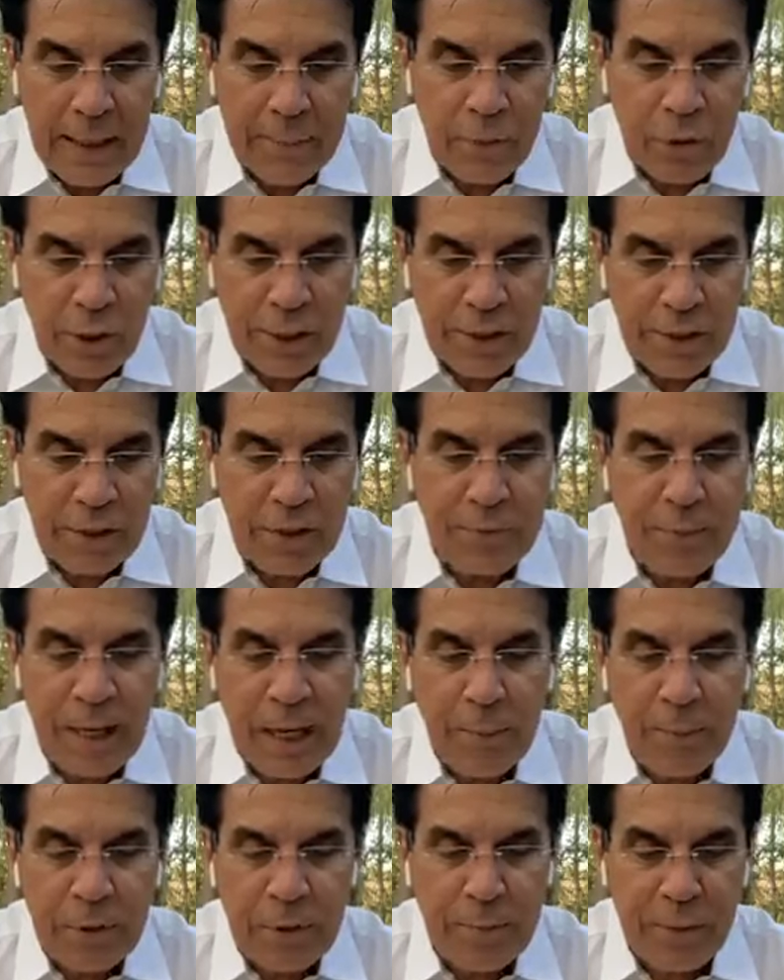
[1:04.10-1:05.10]
him, Jesus,
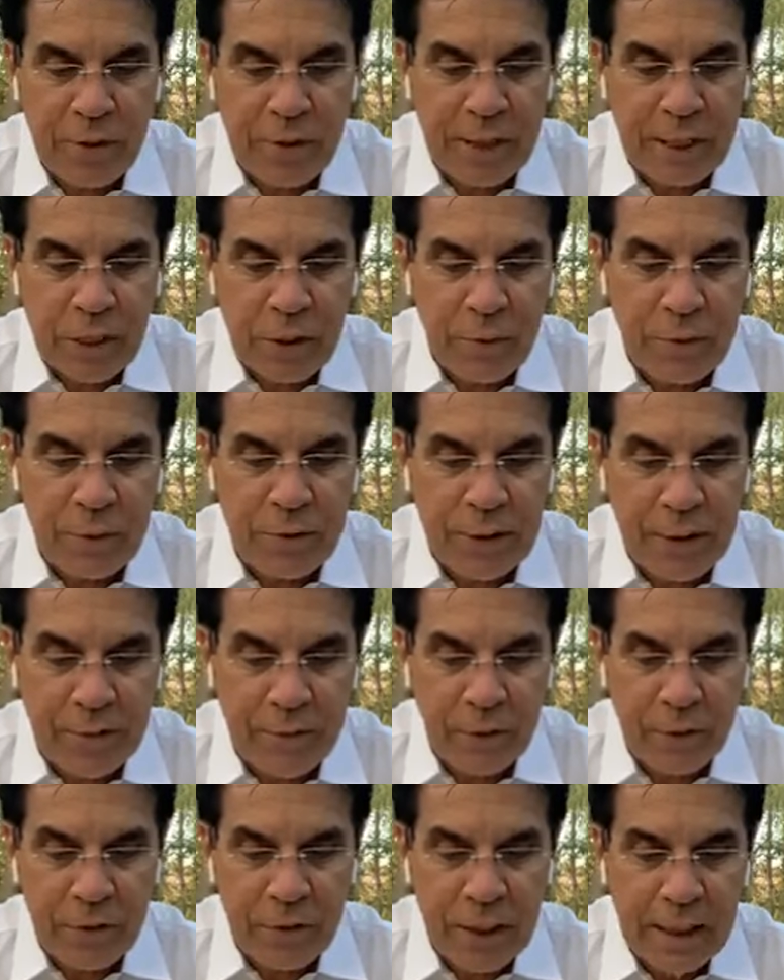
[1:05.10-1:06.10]
many was possessed with
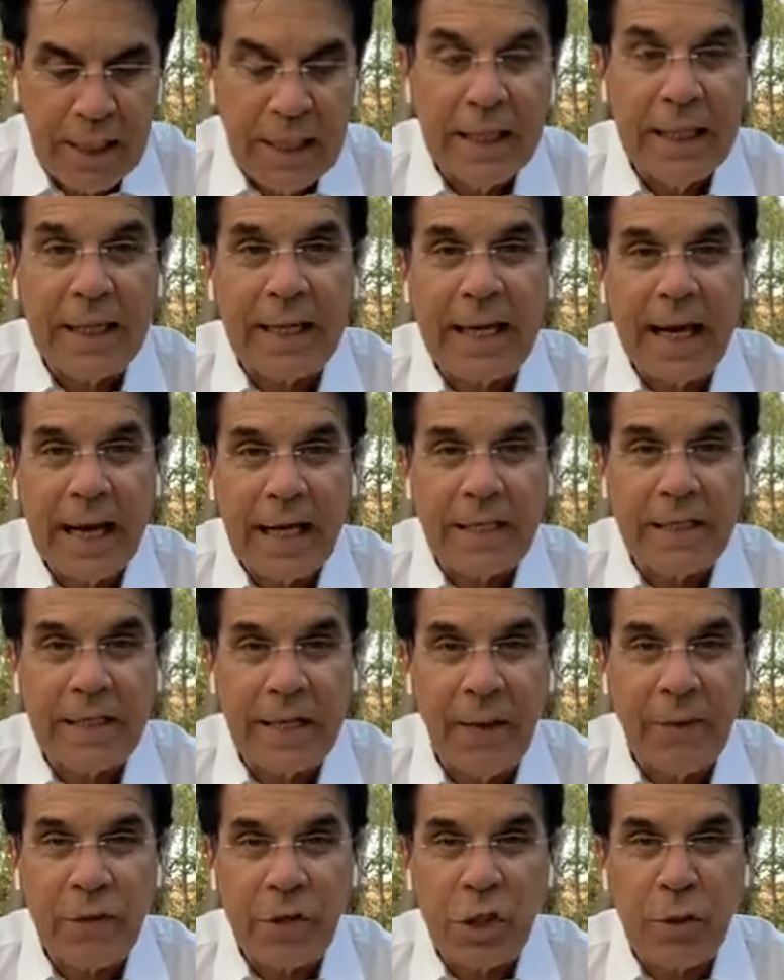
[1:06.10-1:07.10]
devils. And he
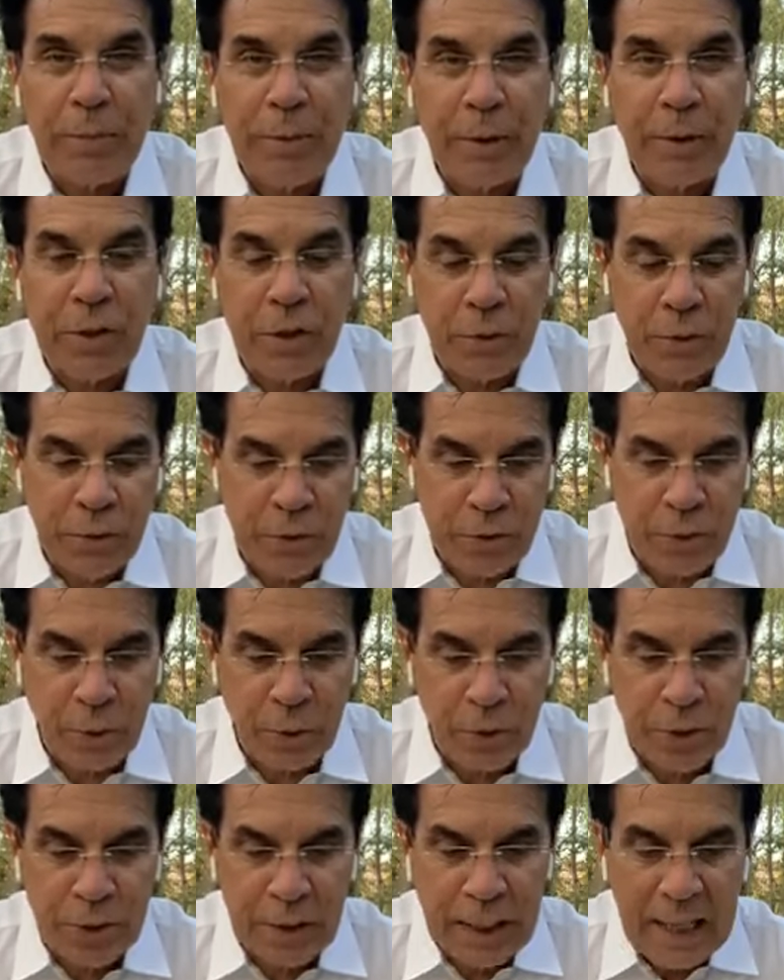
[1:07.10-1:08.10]
cast out the spirits with his
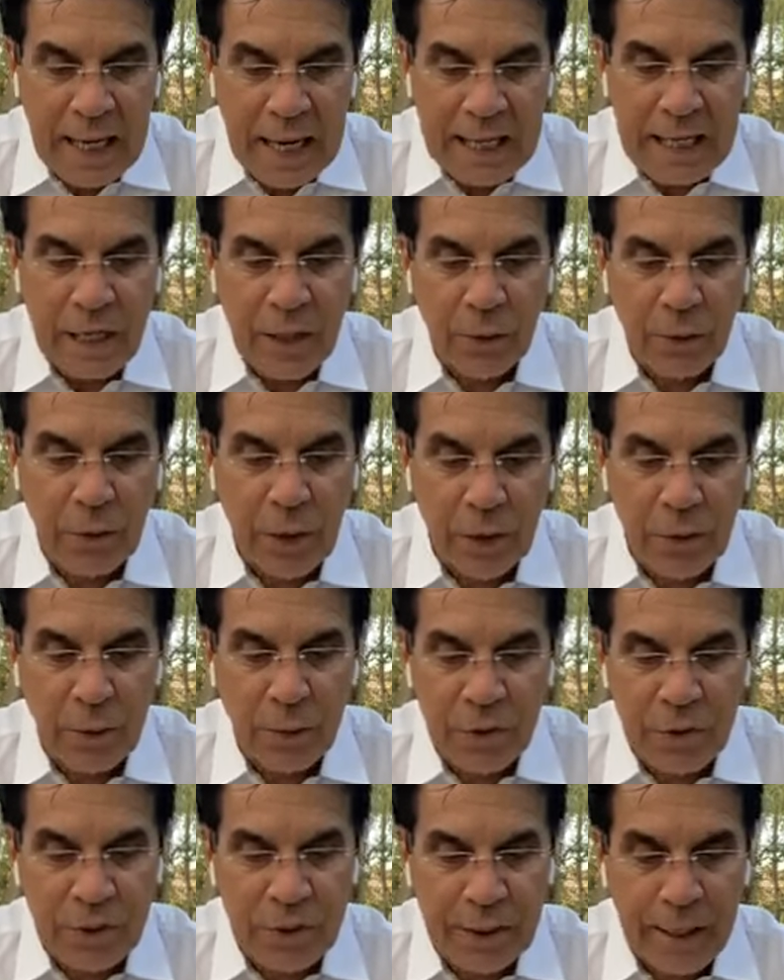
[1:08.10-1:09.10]
word, and healed all
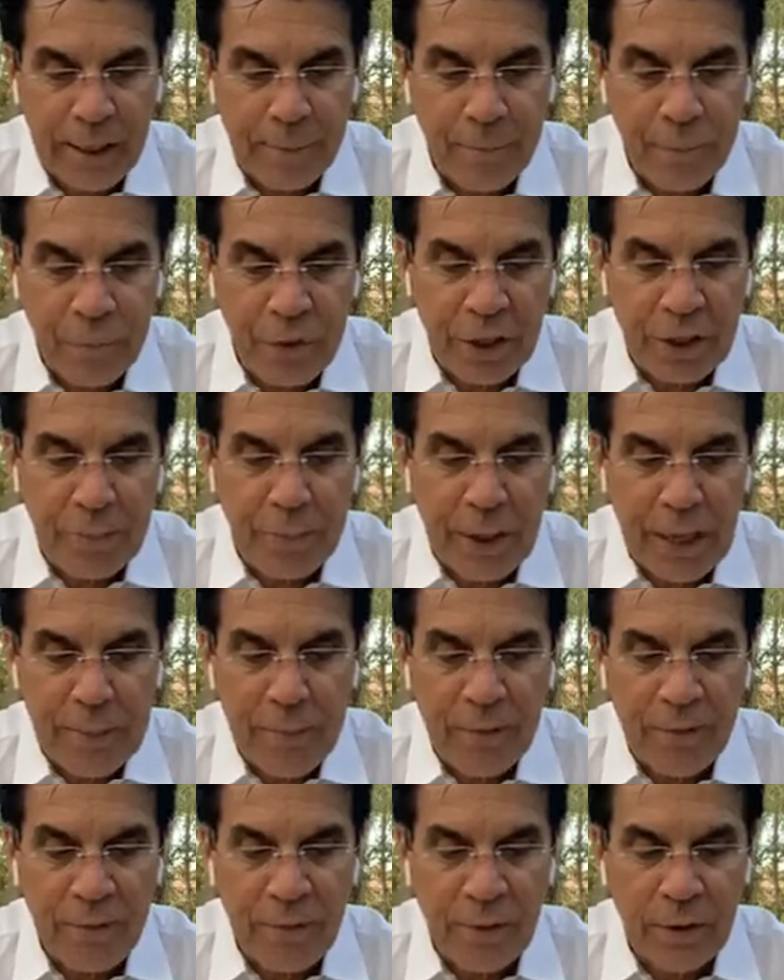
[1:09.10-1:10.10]
that were sick, that it
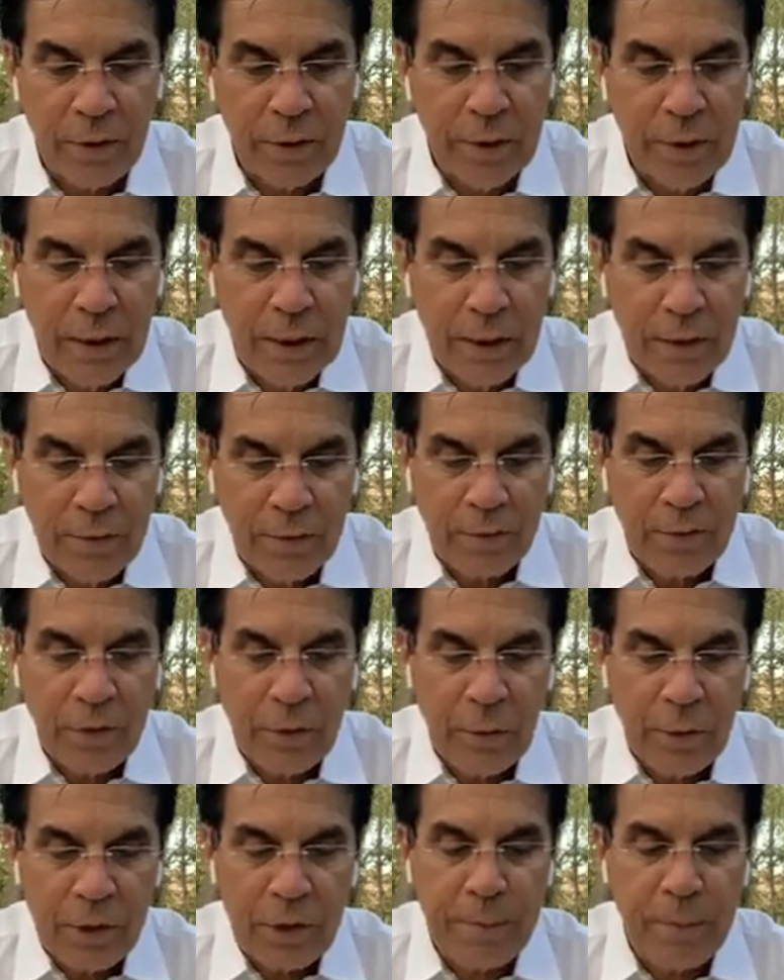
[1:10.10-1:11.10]
might be fulfilled
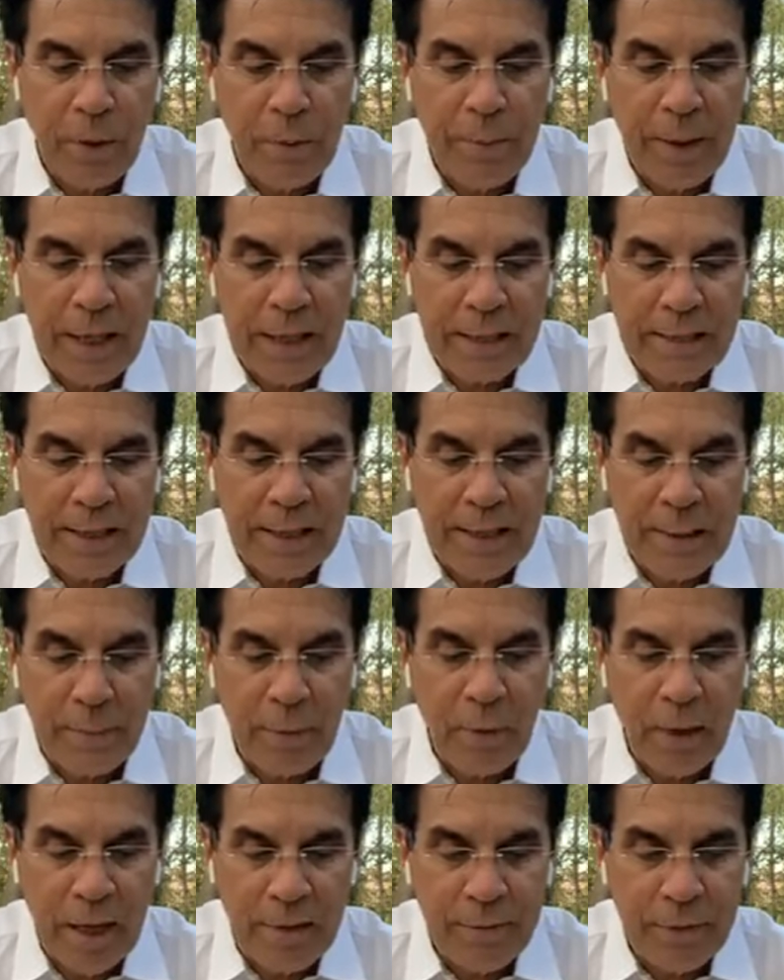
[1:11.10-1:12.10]
which spoke by Isaiah the
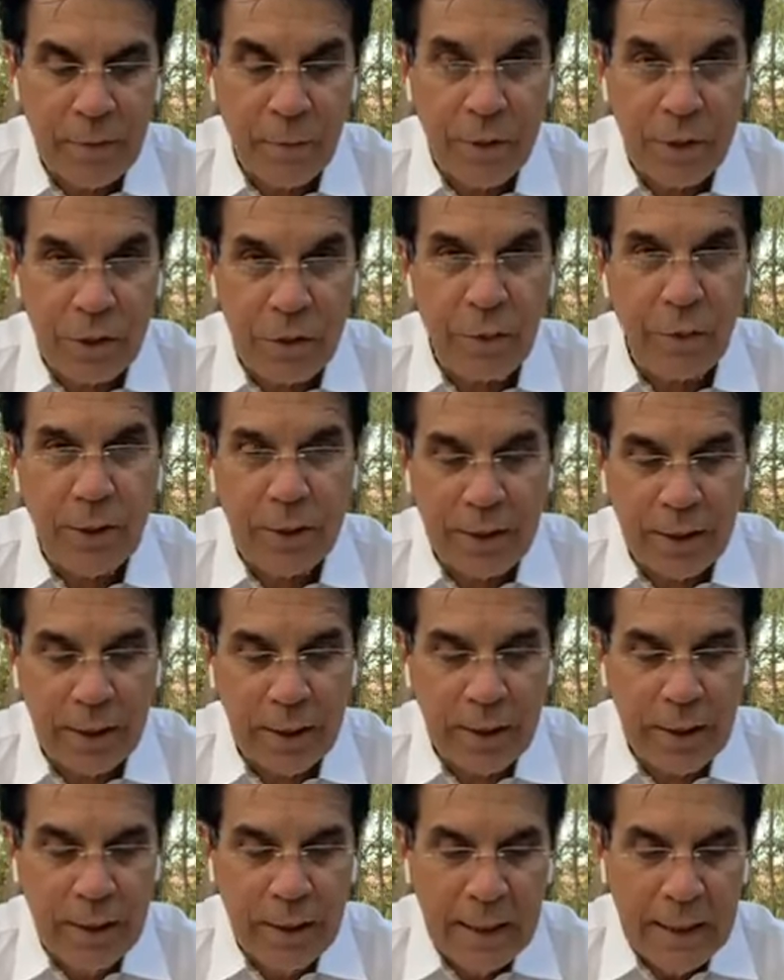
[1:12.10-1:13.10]
prophet, we just read
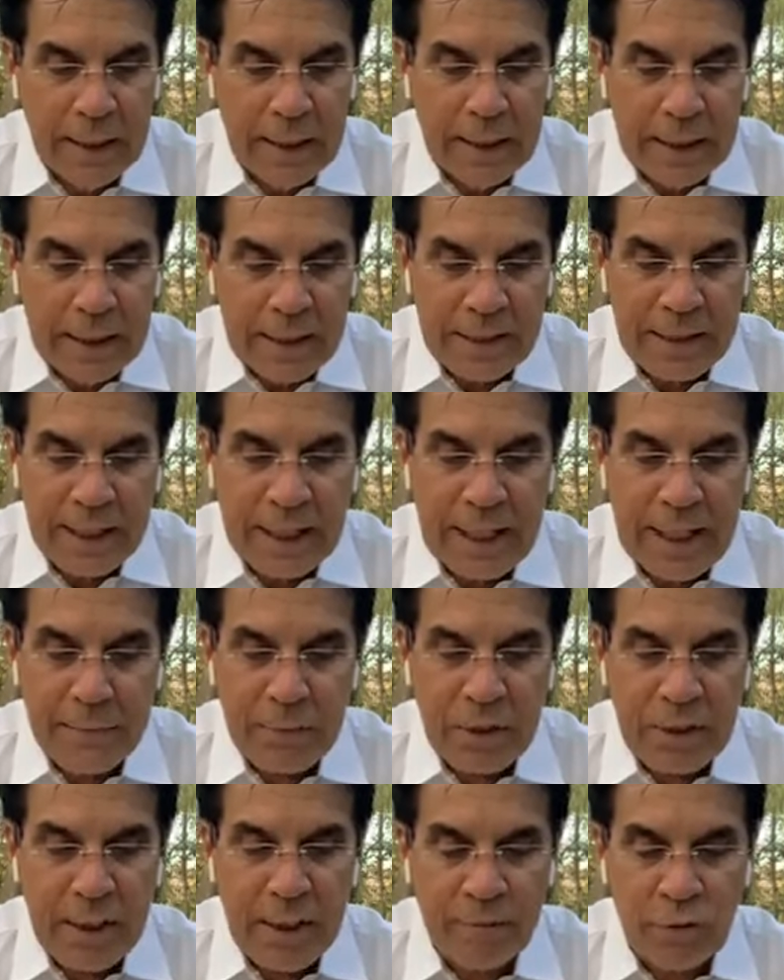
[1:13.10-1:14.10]
there, saying
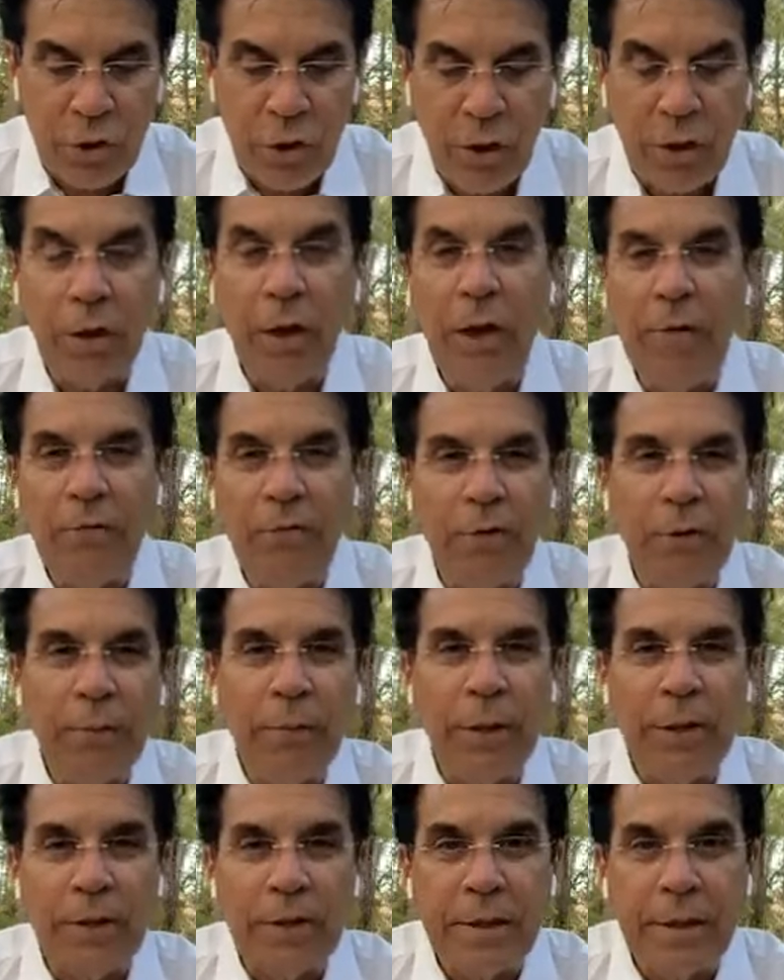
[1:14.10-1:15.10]
himself took our
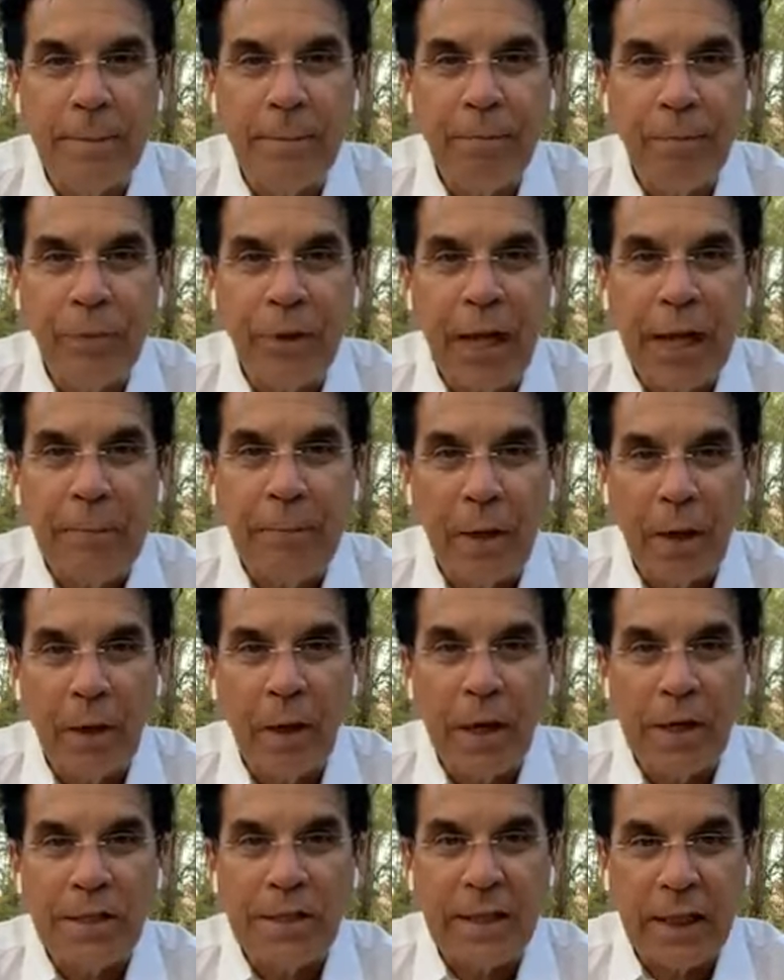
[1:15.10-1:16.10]
infirmities and
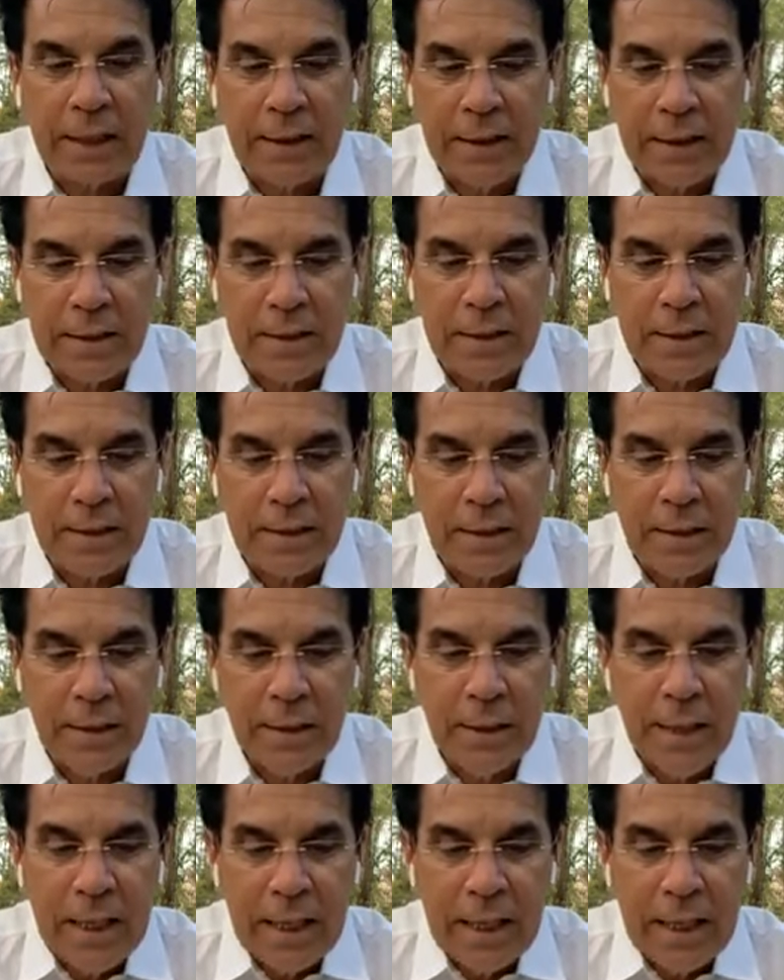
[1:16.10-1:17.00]
bare our sicknesses.